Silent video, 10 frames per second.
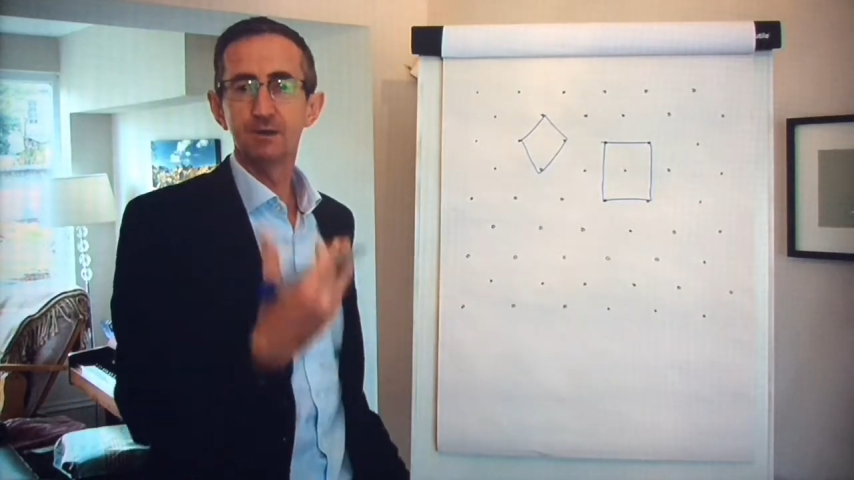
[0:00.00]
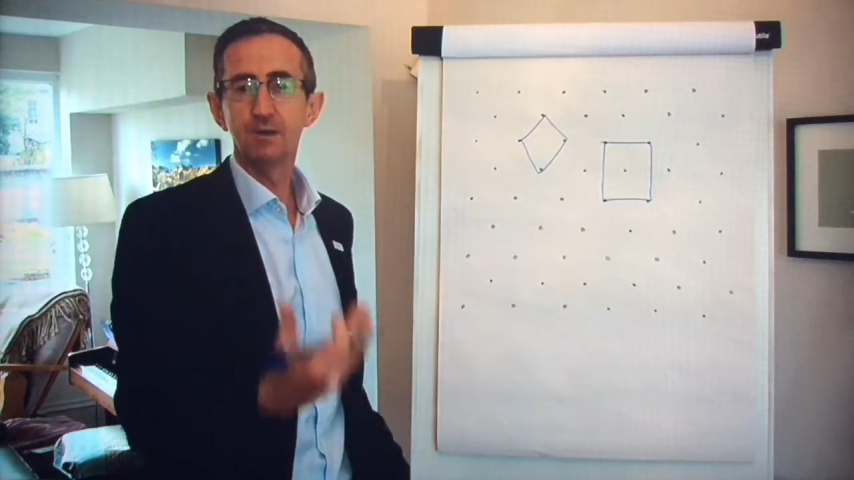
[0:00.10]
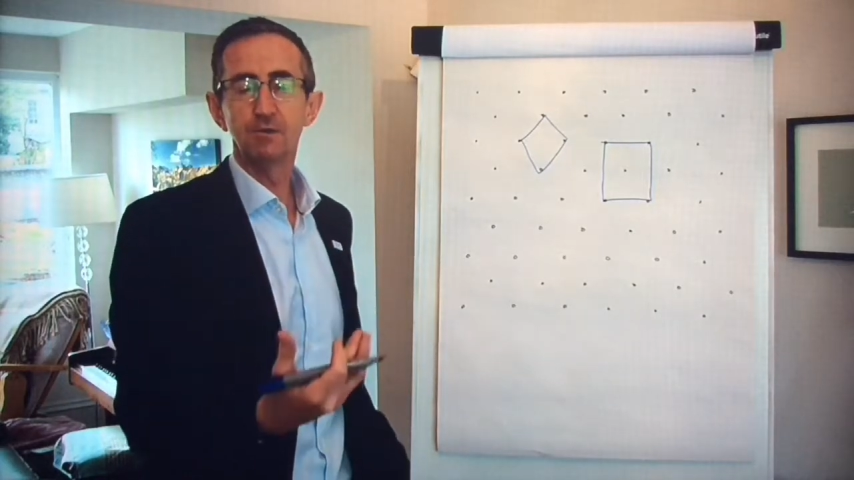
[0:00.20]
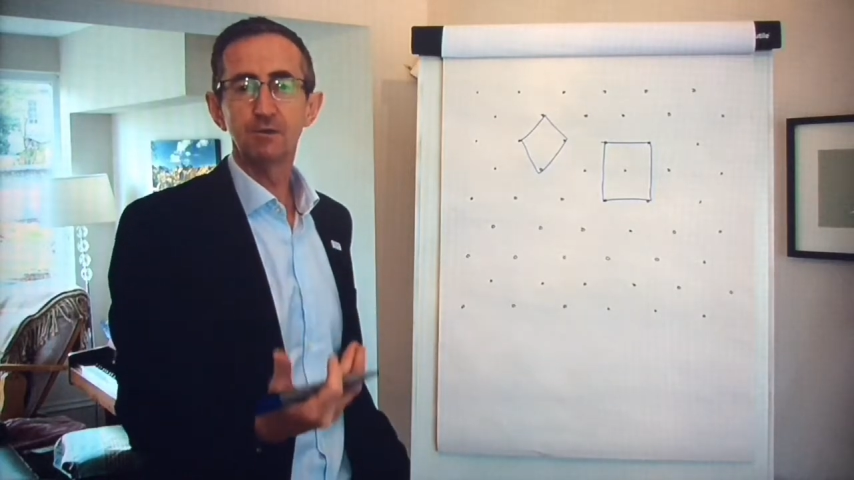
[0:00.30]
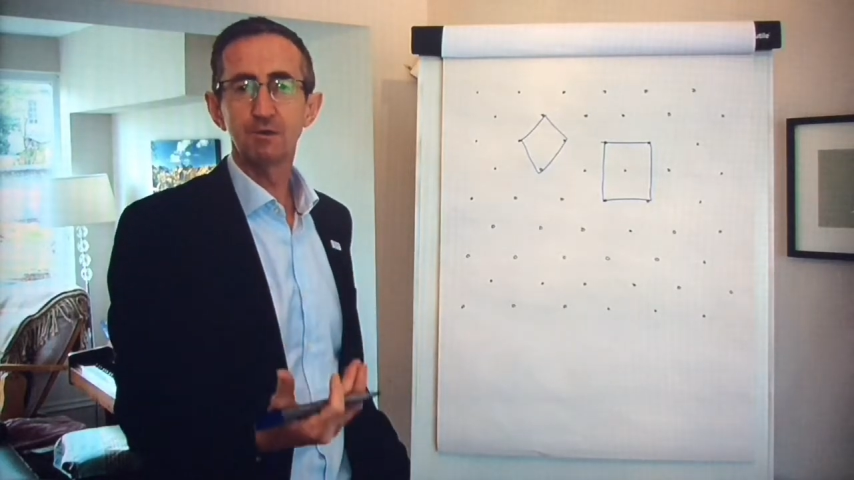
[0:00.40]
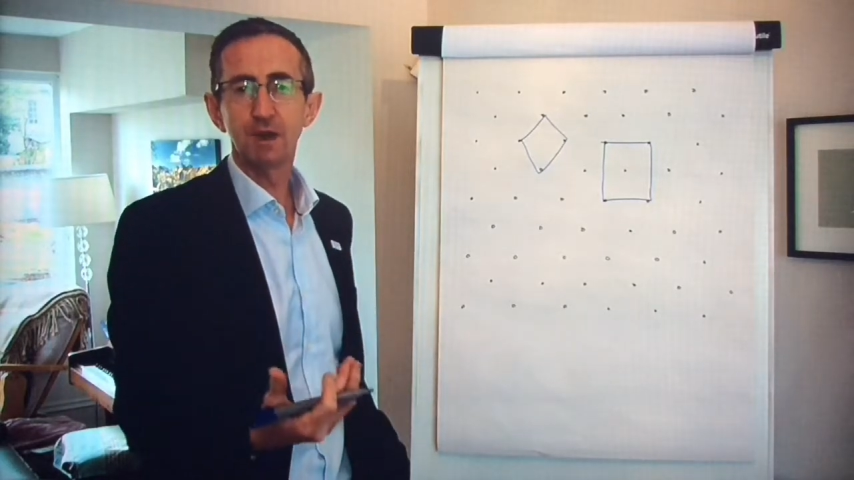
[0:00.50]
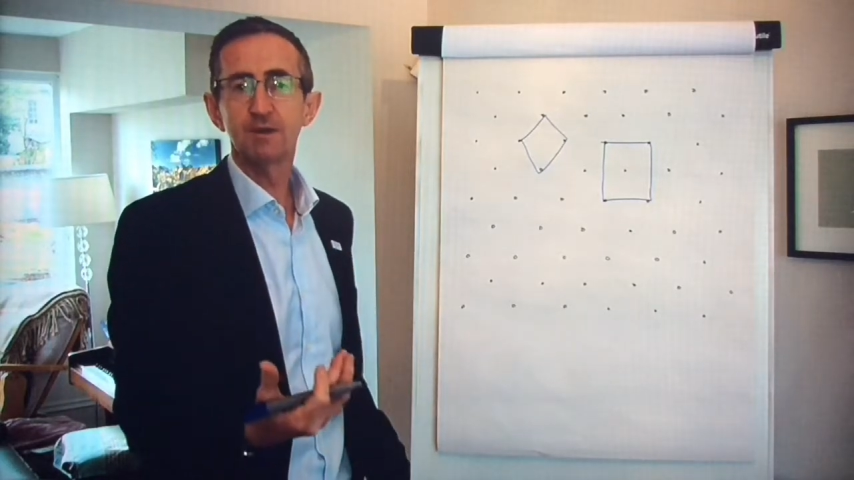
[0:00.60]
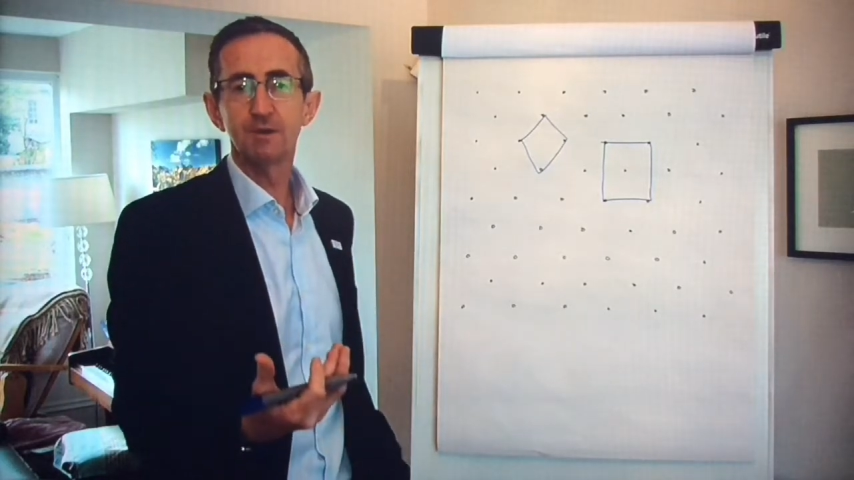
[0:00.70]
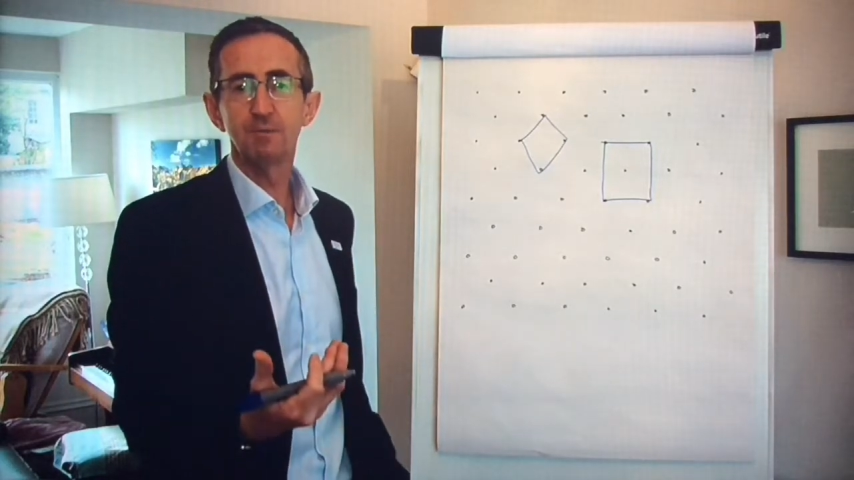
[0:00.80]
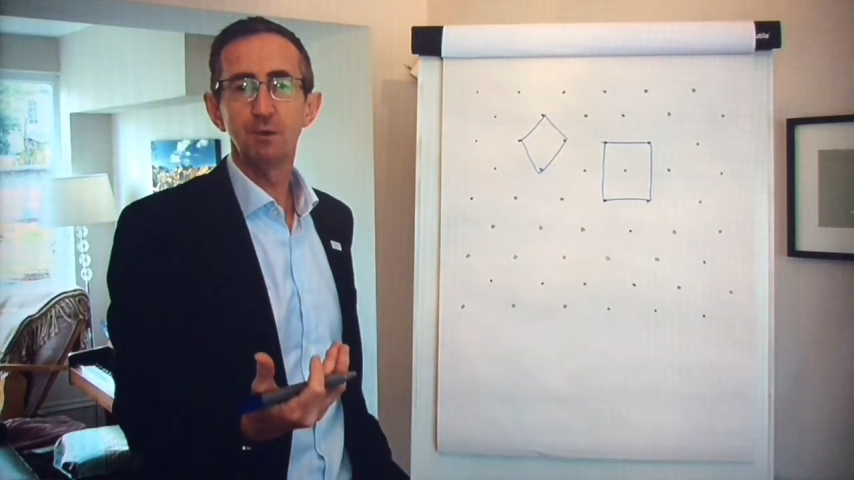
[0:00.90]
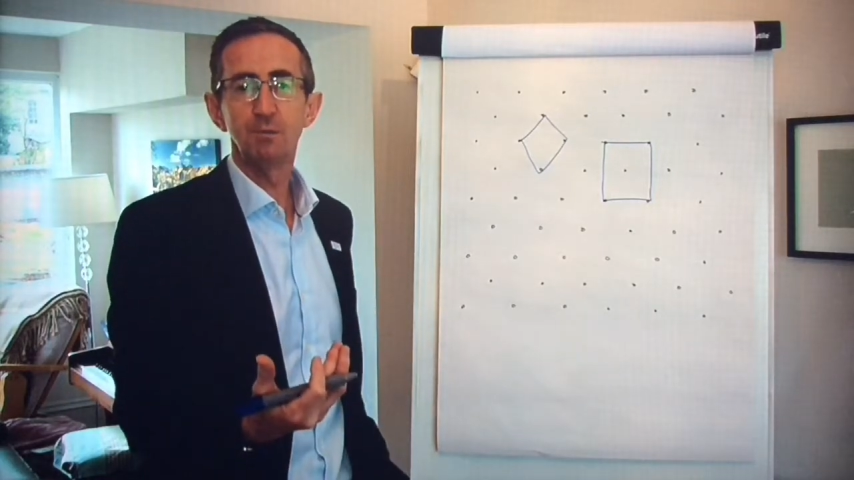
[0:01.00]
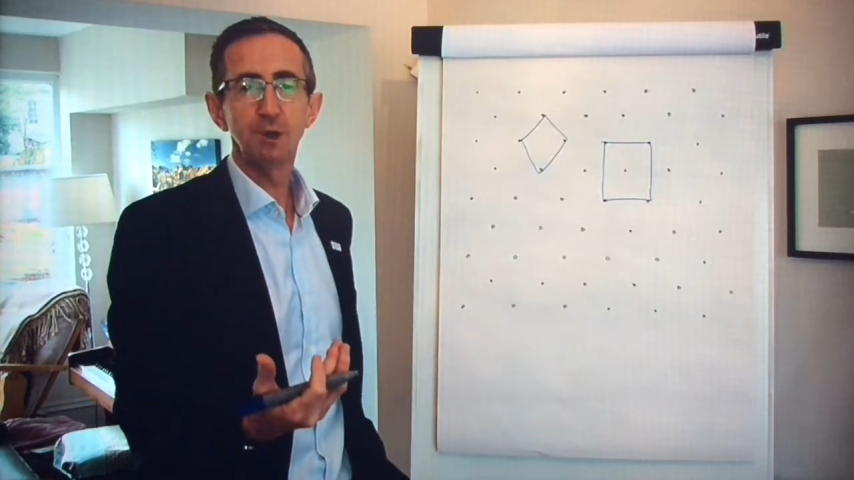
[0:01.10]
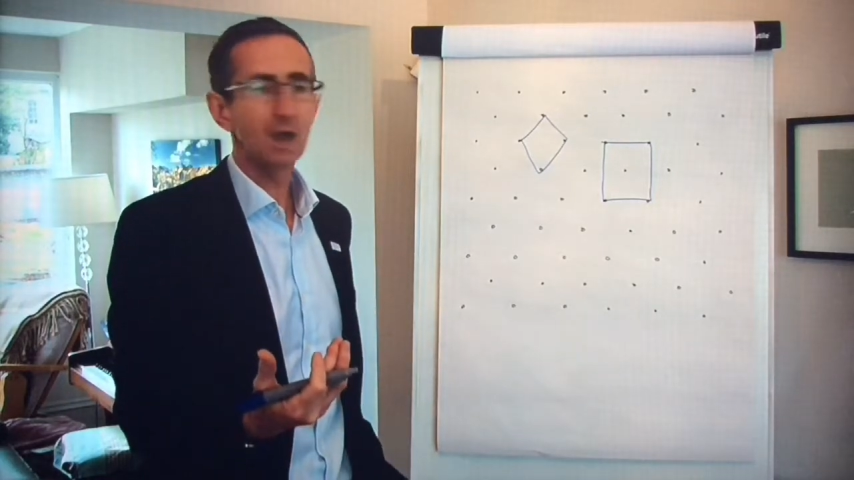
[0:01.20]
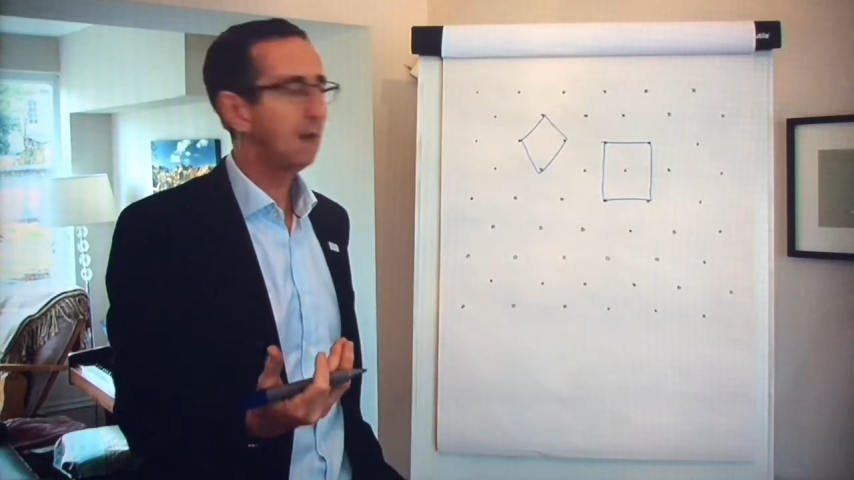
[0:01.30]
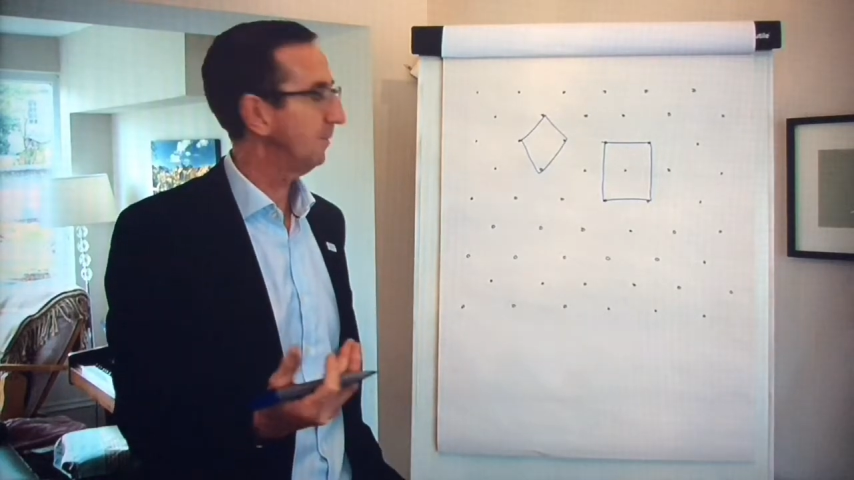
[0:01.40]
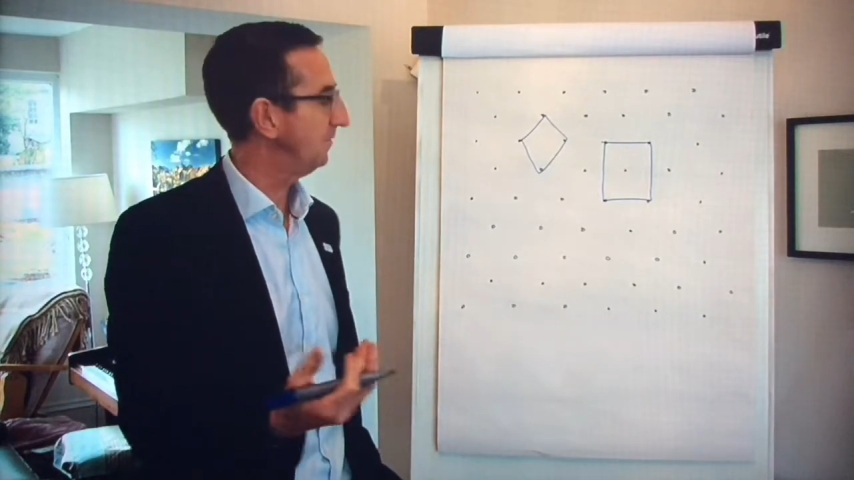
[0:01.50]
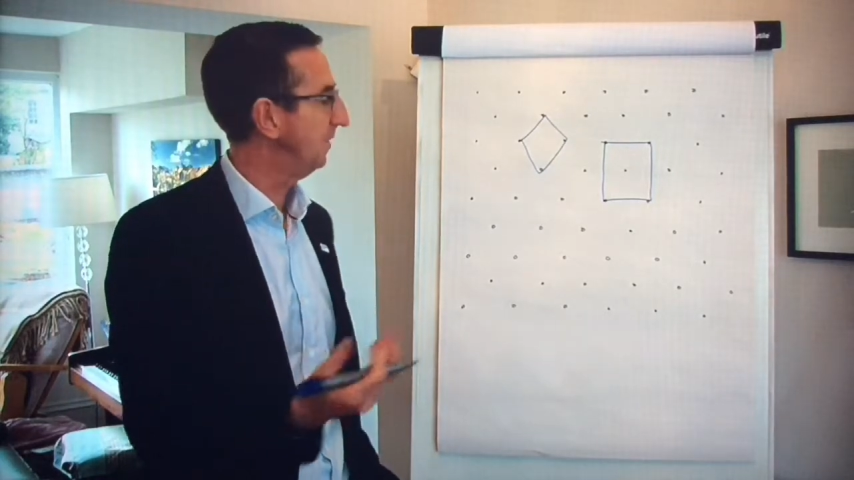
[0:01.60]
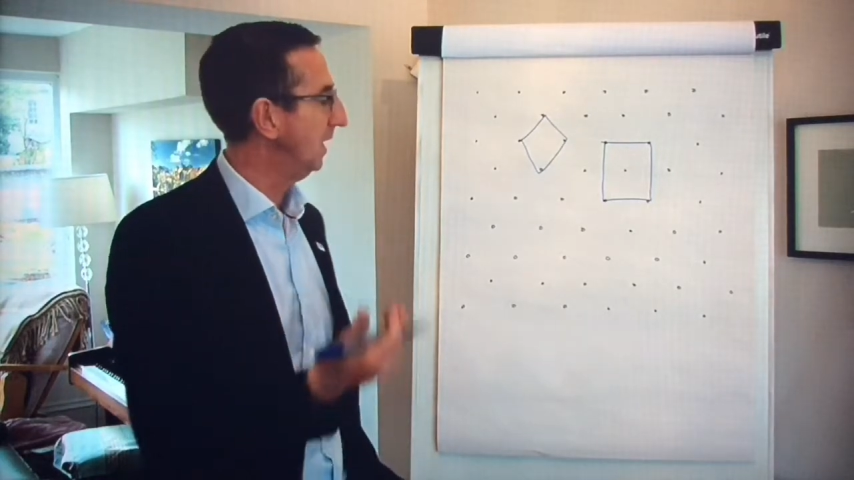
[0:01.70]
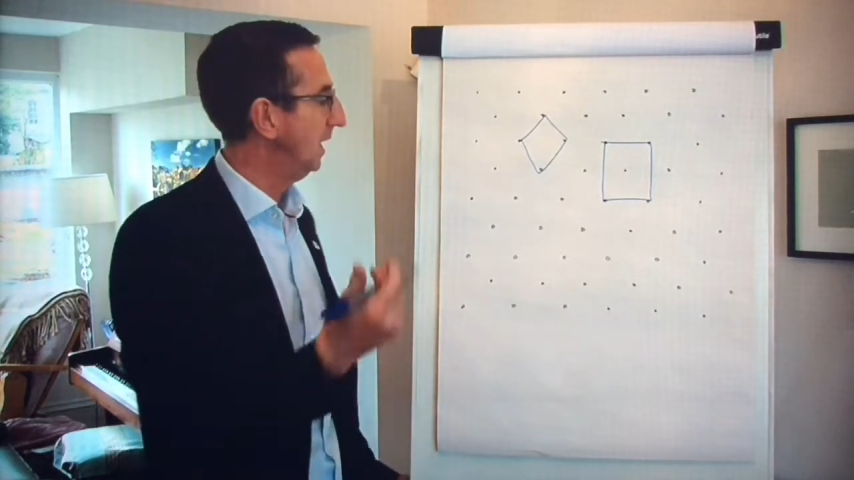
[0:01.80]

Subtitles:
use correct, appropriate language.